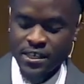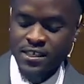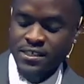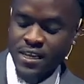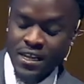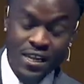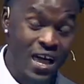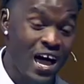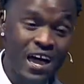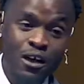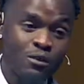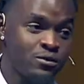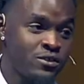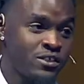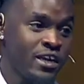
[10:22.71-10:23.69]
is a lie
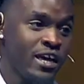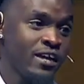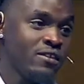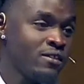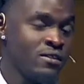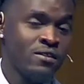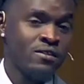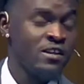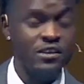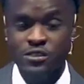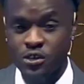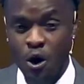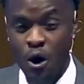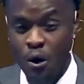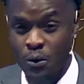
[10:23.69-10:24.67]
of saying there's
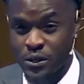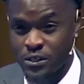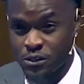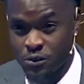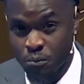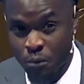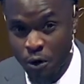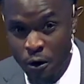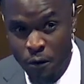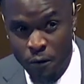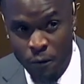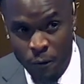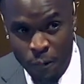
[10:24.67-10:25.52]
always tomorrow.